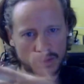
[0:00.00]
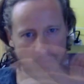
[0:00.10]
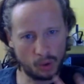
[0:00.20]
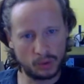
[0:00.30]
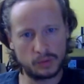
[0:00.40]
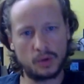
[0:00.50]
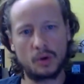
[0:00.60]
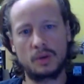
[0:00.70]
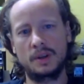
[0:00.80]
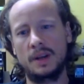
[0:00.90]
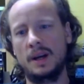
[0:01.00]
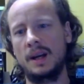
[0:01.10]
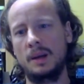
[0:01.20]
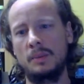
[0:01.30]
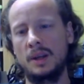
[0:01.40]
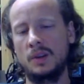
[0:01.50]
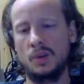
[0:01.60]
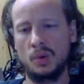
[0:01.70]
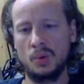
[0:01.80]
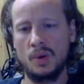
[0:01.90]
evolve over time
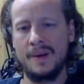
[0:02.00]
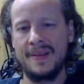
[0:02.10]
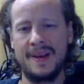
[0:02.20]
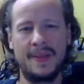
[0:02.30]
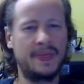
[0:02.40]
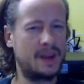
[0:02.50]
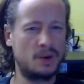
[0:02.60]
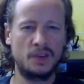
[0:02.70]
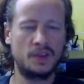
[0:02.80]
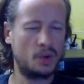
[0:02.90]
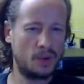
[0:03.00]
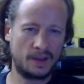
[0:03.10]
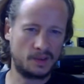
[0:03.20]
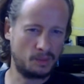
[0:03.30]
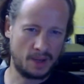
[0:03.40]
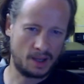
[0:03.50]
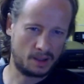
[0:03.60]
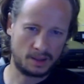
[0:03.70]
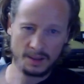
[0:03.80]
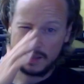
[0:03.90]
into, there is no
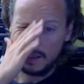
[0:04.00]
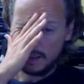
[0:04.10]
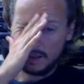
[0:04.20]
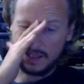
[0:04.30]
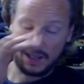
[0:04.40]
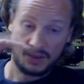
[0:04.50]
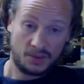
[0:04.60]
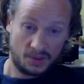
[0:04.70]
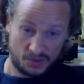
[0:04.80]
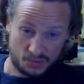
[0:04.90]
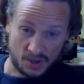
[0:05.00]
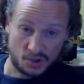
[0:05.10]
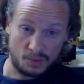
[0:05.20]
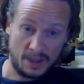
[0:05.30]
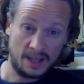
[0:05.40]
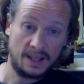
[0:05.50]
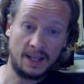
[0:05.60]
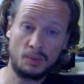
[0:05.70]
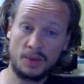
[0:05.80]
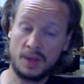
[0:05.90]
XML, there's your structured
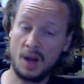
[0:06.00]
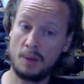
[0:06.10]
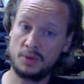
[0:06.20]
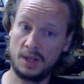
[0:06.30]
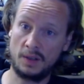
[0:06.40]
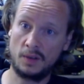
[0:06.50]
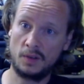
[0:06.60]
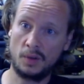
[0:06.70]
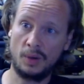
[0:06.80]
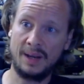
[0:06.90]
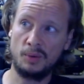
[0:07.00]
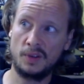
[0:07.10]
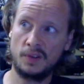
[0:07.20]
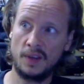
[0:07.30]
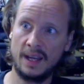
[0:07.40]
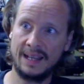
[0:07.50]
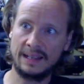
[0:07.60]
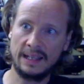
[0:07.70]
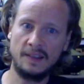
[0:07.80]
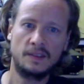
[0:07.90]
metadata with the objects. So I would say
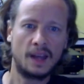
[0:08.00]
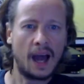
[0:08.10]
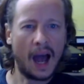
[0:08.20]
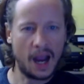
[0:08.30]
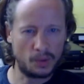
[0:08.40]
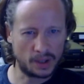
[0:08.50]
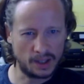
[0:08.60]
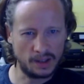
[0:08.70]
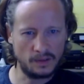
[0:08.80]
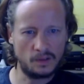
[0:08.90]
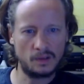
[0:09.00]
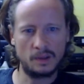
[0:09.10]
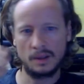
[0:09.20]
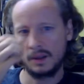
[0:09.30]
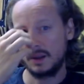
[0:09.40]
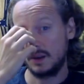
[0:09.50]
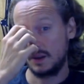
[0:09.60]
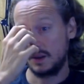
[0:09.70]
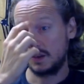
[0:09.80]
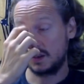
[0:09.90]
at least hierarchies.
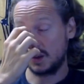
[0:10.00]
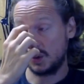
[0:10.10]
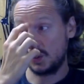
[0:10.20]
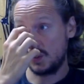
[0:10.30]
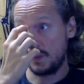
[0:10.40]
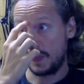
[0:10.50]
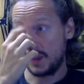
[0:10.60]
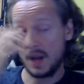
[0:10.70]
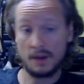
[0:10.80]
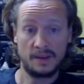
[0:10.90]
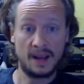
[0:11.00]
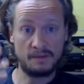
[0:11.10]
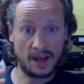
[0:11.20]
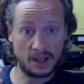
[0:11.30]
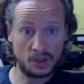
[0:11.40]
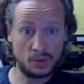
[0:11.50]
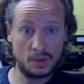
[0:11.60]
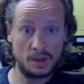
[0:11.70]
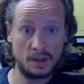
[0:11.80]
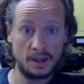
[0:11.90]
So you have name
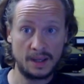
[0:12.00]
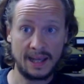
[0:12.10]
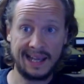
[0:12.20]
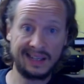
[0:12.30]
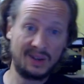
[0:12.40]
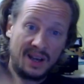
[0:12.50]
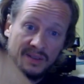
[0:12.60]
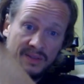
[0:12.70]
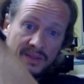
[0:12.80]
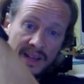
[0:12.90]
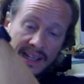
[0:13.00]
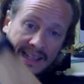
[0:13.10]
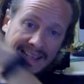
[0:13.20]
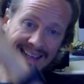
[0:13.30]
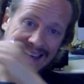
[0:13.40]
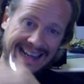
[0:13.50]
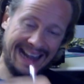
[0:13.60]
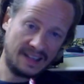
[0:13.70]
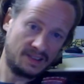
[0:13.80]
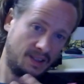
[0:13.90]
value, and you have like
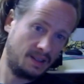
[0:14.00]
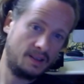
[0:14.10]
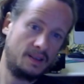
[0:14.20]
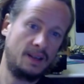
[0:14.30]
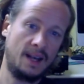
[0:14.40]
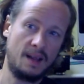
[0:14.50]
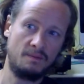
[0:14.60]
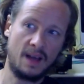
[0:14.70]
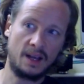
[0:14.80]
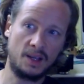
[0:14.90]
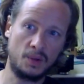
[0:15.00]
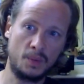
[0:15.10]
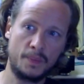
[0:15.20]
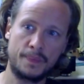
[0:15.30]
nested name value.